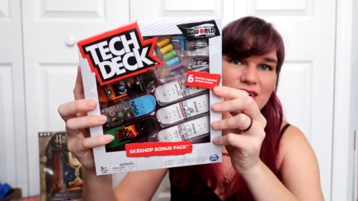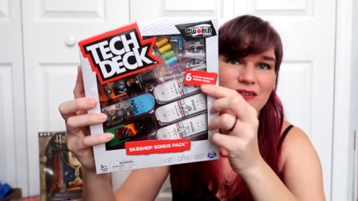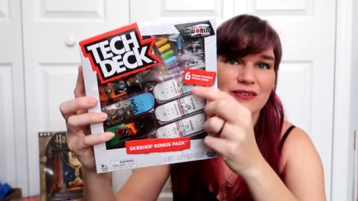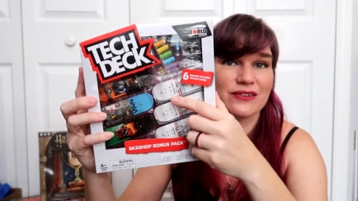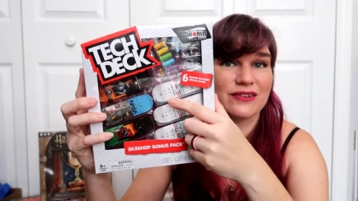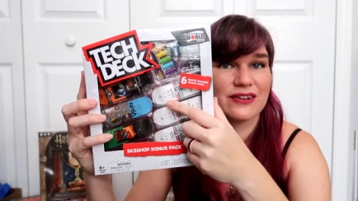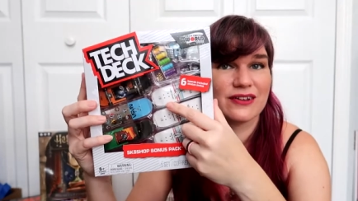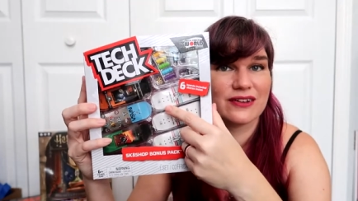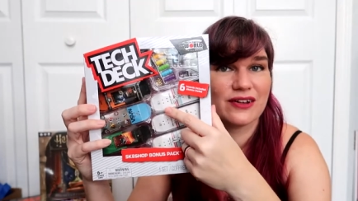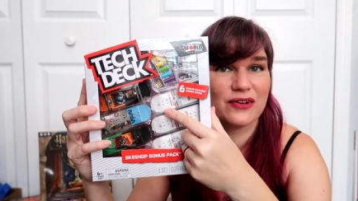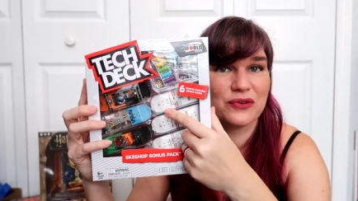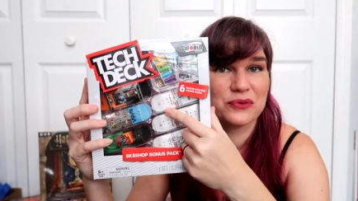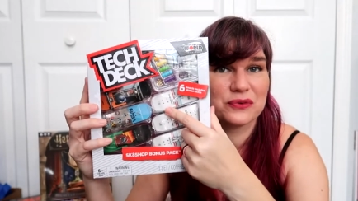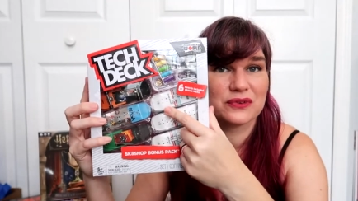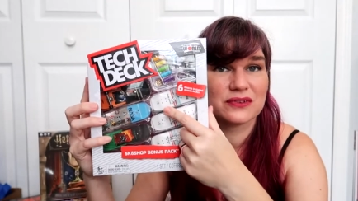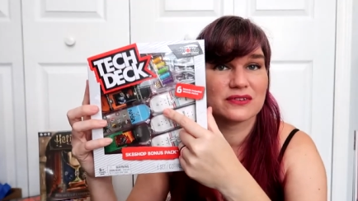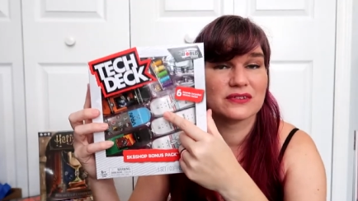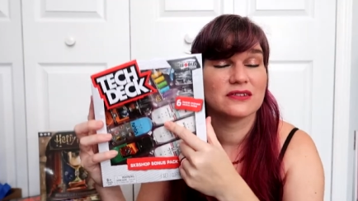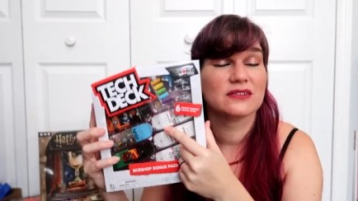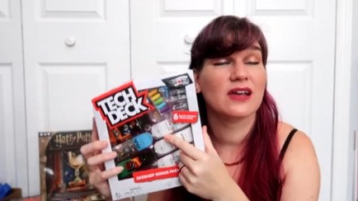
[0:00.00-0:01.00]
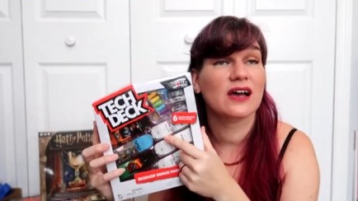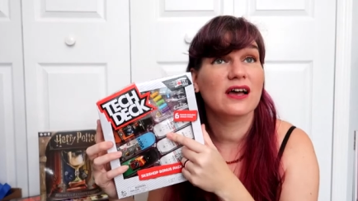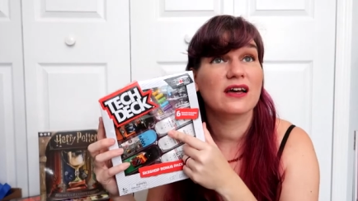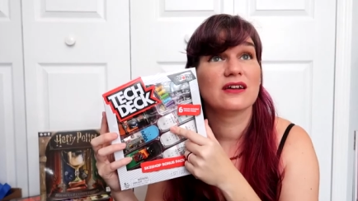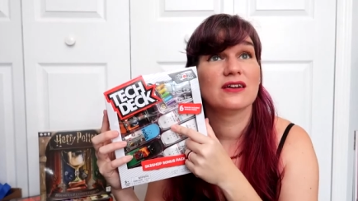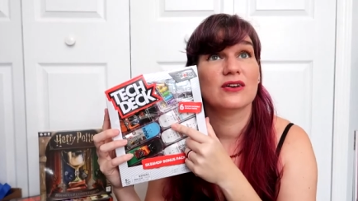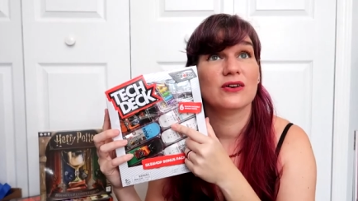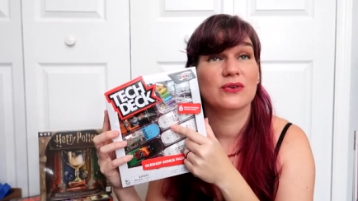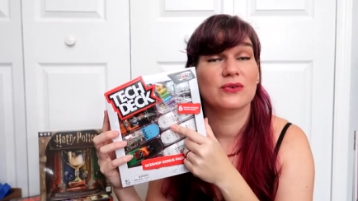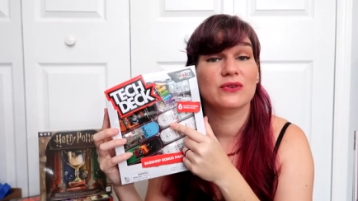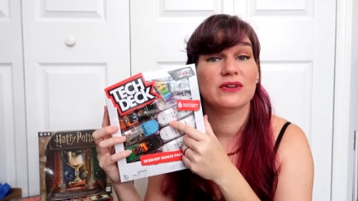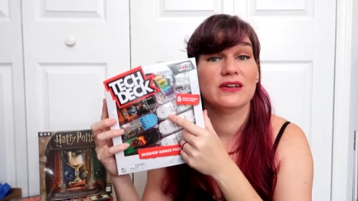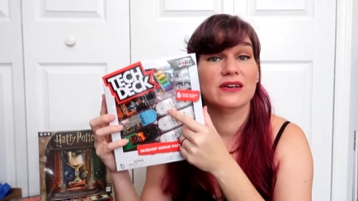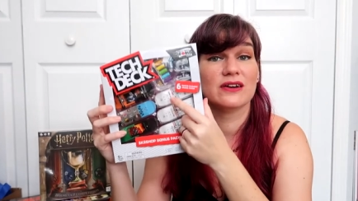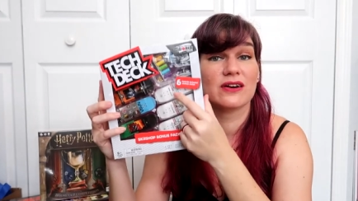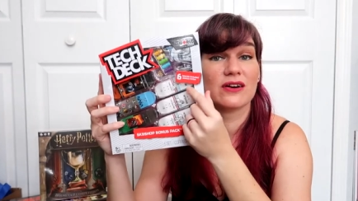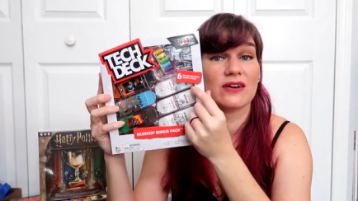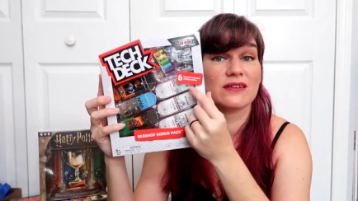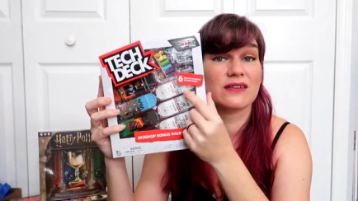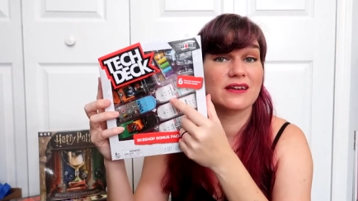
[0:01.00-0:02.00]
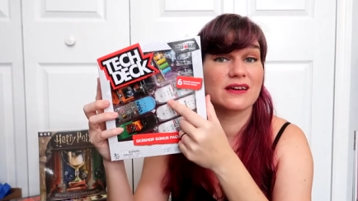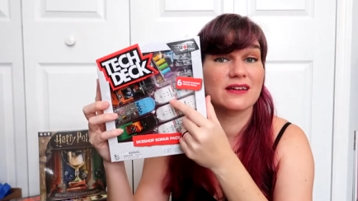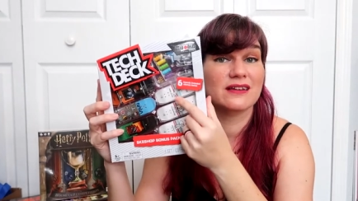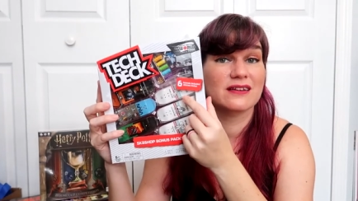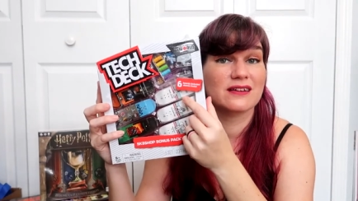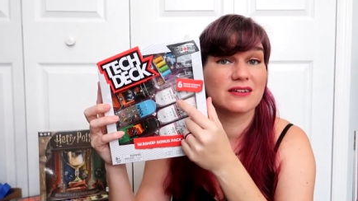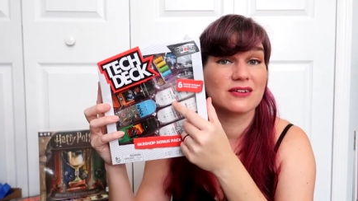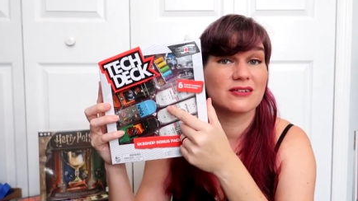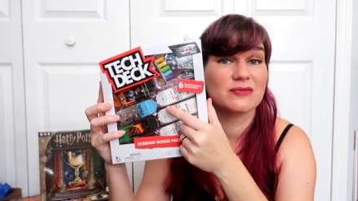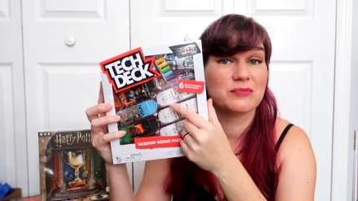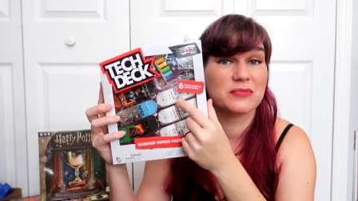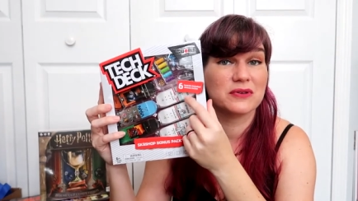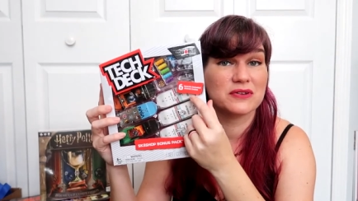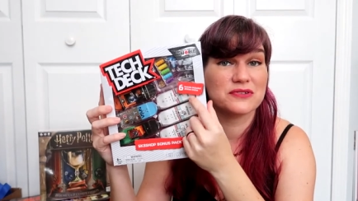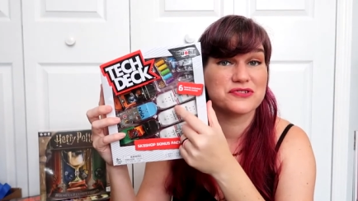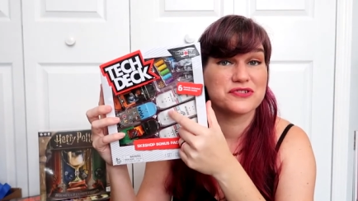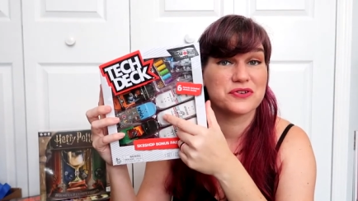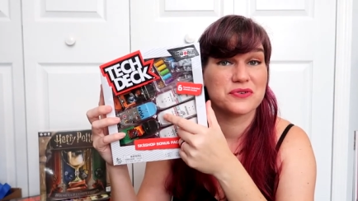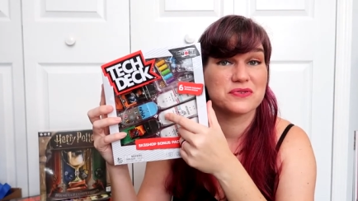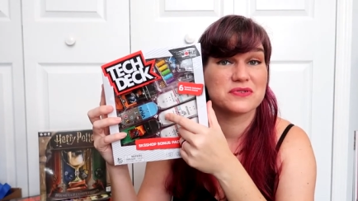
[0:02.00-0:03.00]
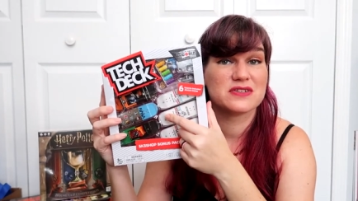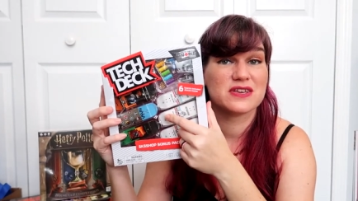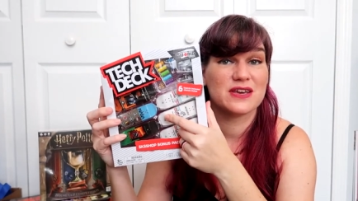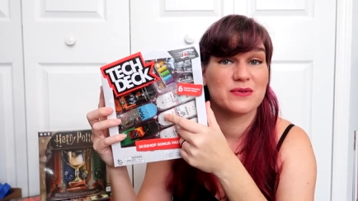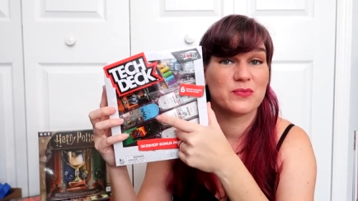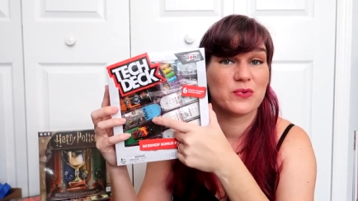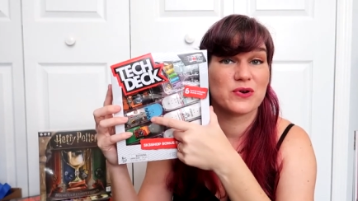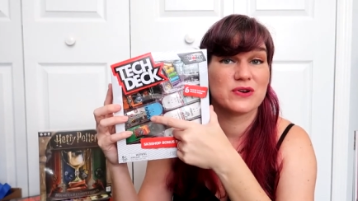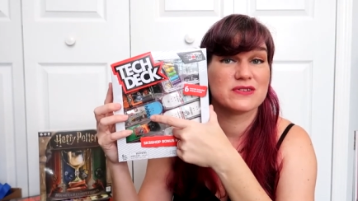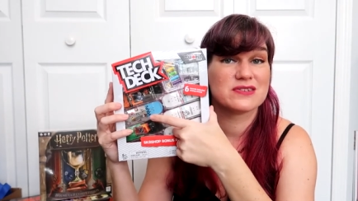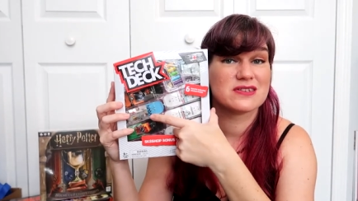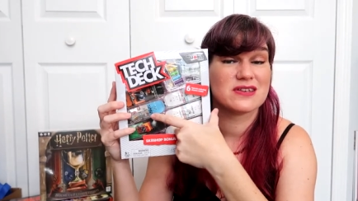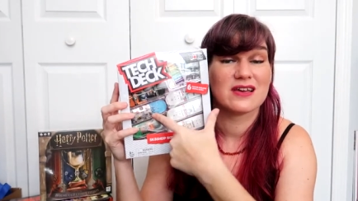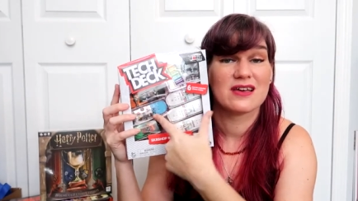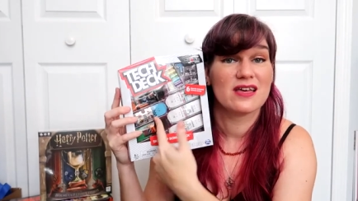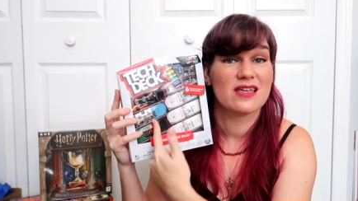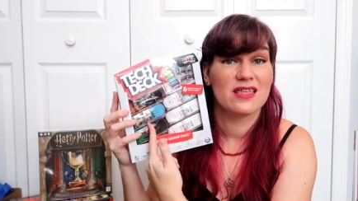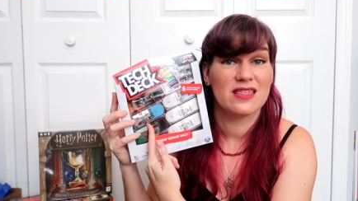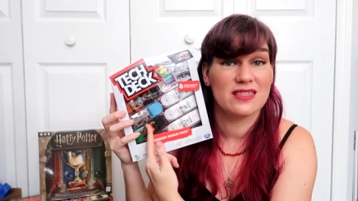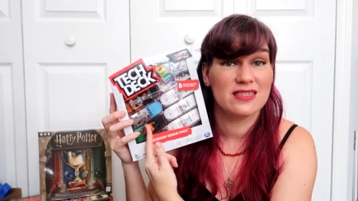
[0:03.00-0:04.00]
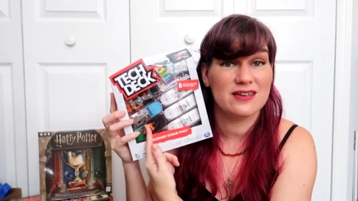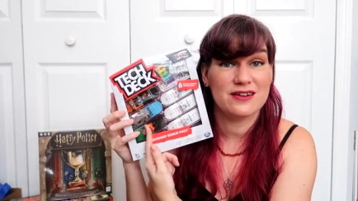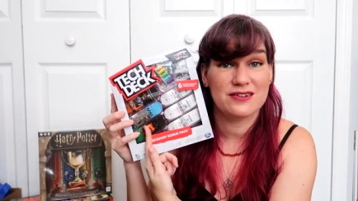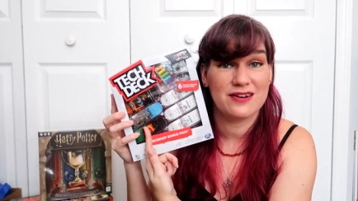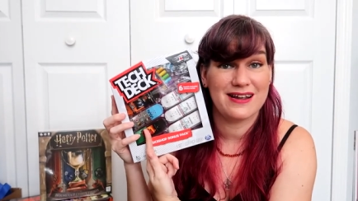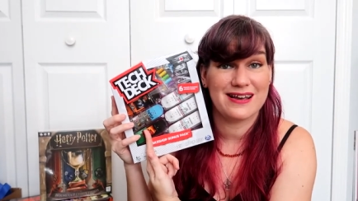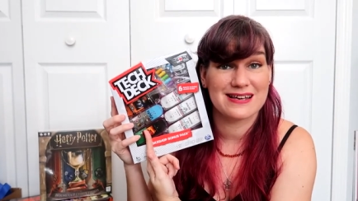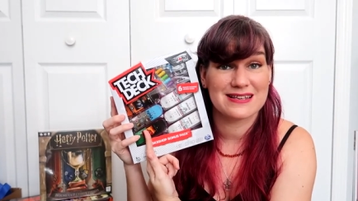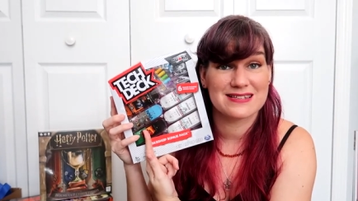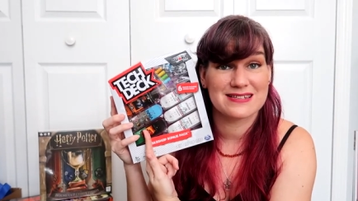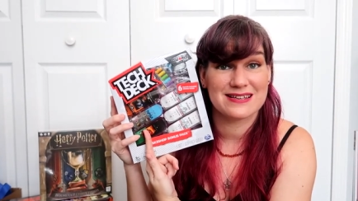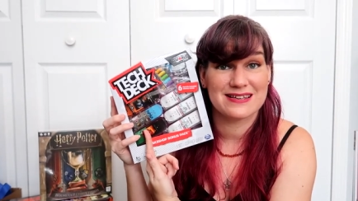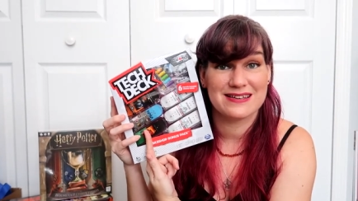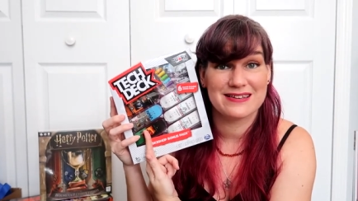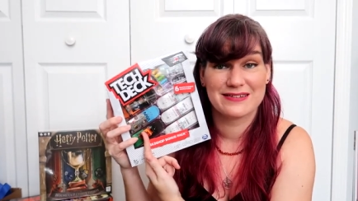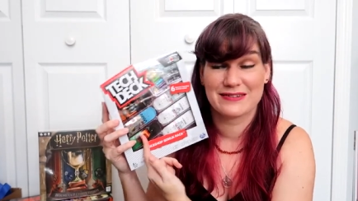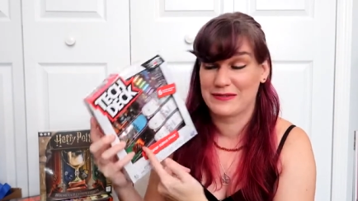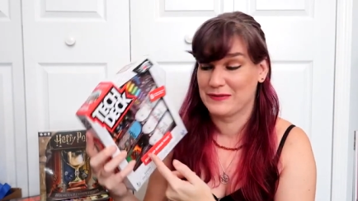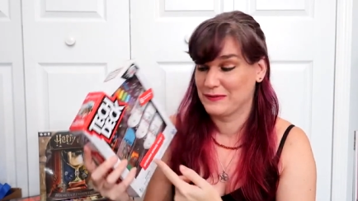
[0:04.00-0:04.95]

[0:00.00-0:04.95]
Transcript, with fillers: on, on, not only are they little build-your-own skateboards, they're NASA.